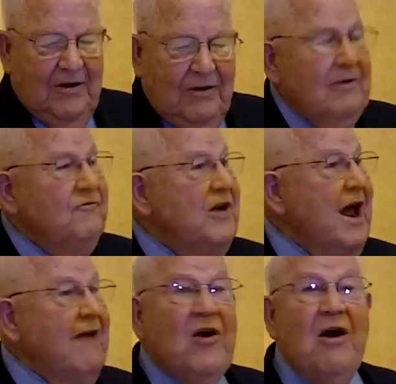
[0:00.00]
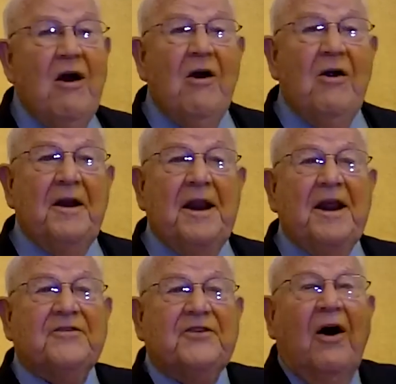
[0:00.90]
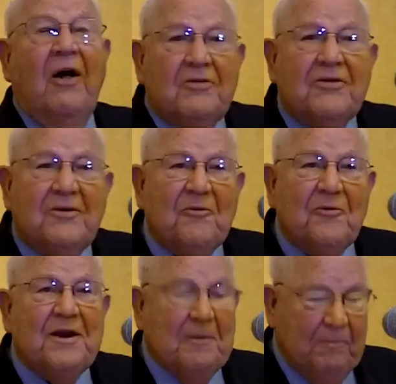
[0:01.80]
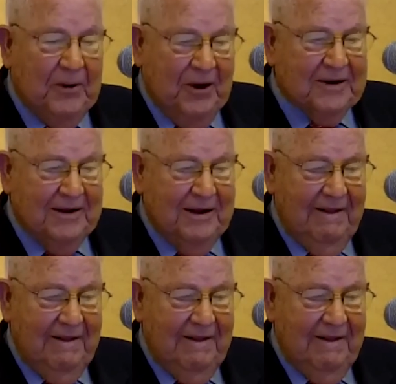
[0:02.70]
who have never heard an adult read a book.